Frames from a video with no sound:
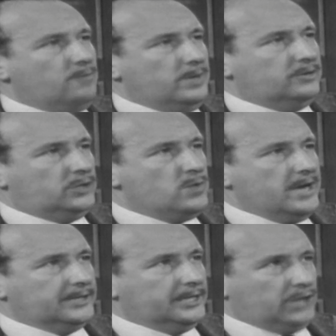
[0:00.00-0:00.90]
been too
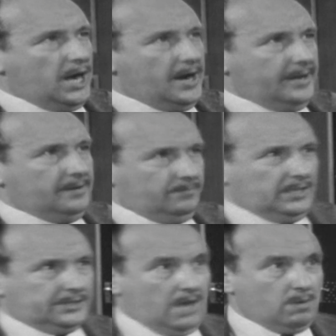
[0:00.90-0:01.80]
easy, Charlie. Mm.
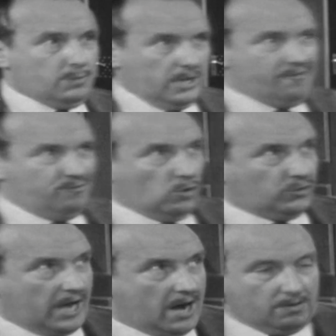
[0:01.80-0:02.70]
This time we'll put our foot
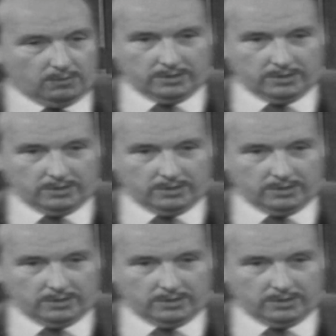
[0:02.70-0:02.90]
down with a